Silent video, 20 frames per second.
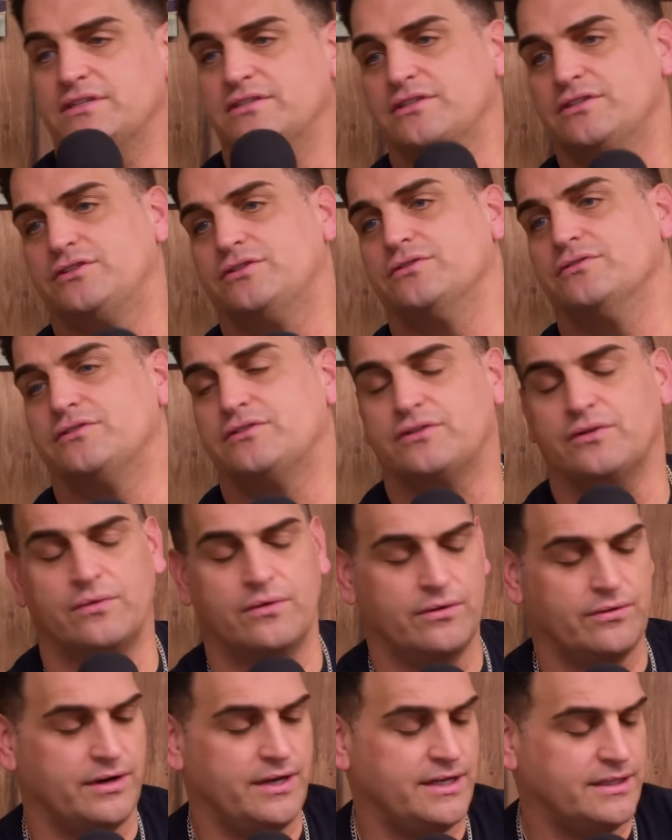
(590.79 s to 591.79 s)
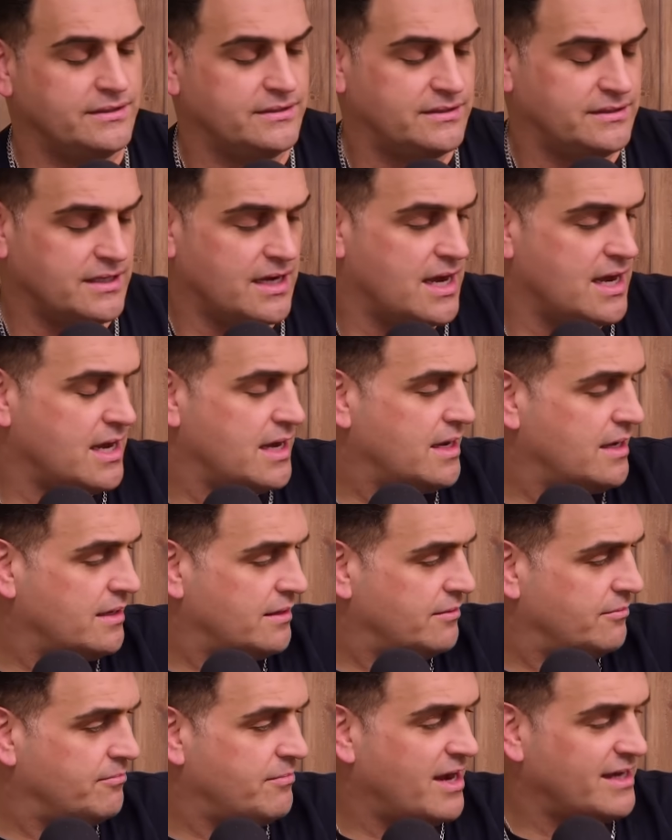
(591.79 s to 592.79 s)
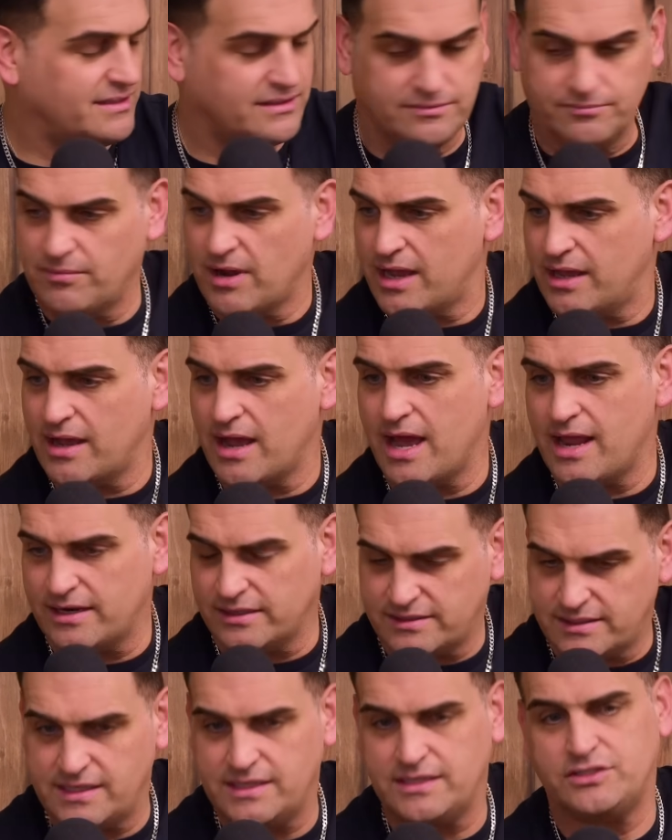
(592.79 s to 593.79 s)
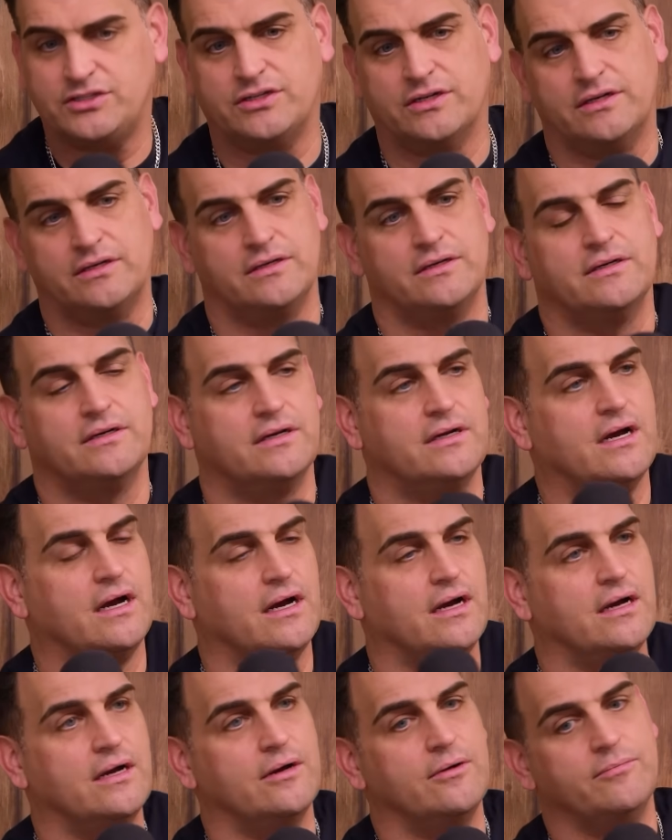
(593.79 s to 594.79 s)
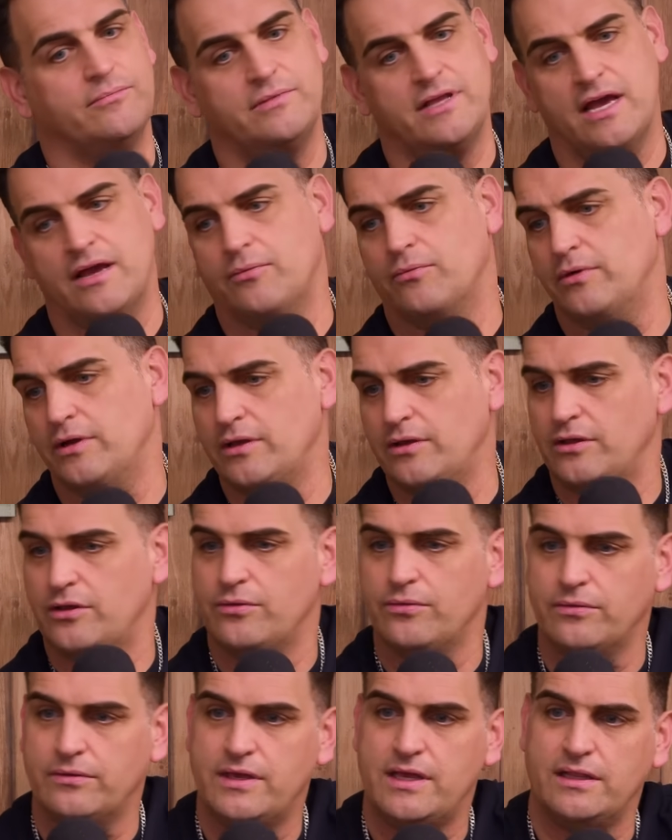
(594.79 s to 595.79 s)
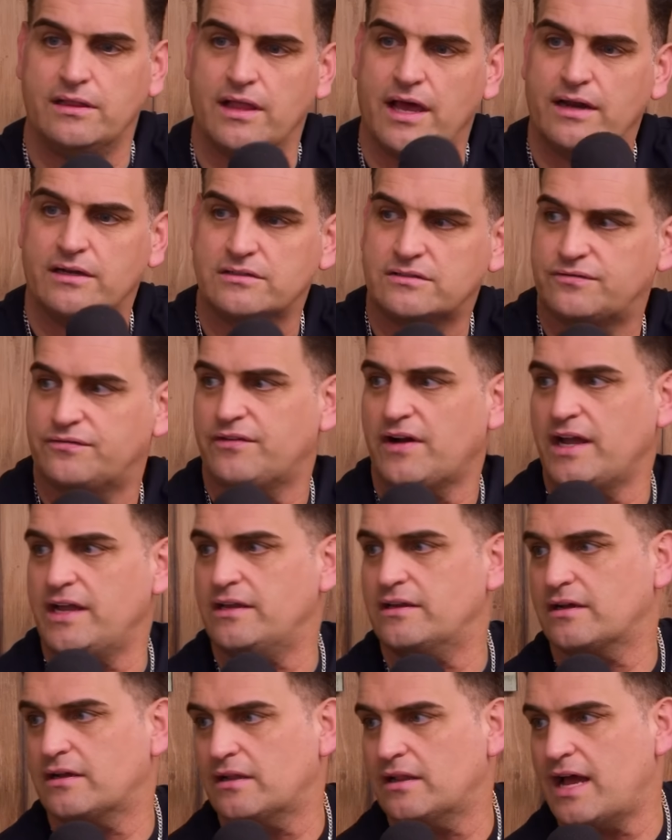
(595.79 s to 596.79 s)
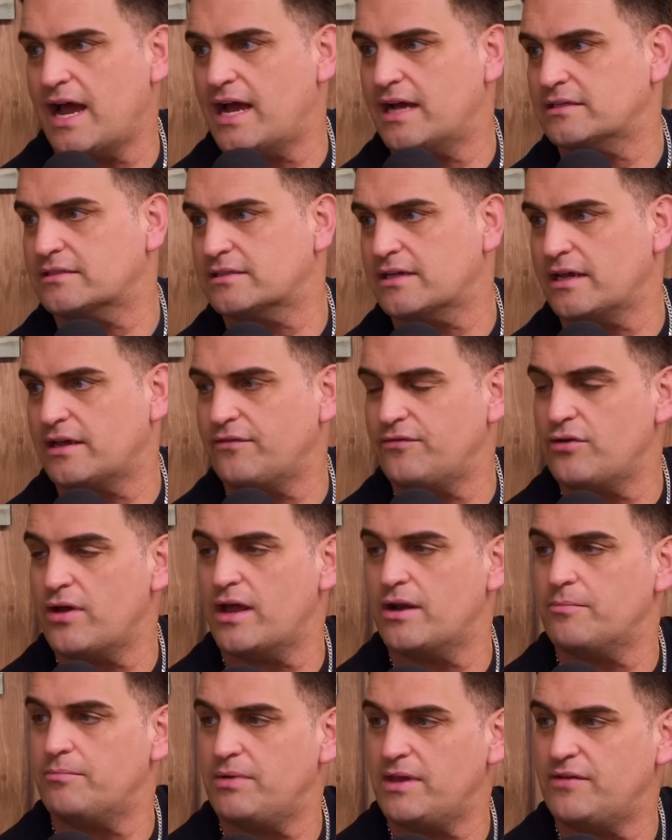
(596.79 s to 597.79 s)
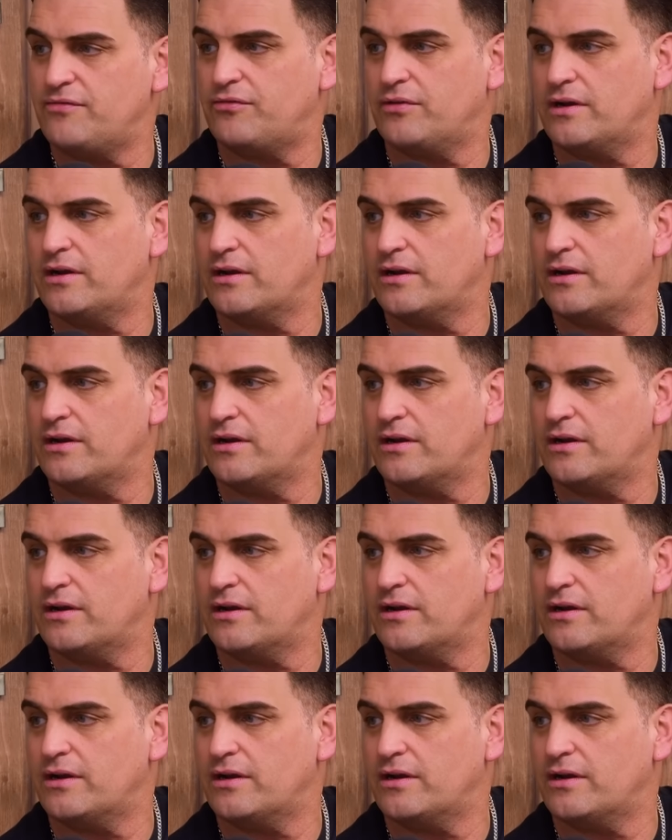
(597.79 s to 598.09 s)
is a true story, is I had a teacher, he'd let us fight in the class. Like if you had a beef with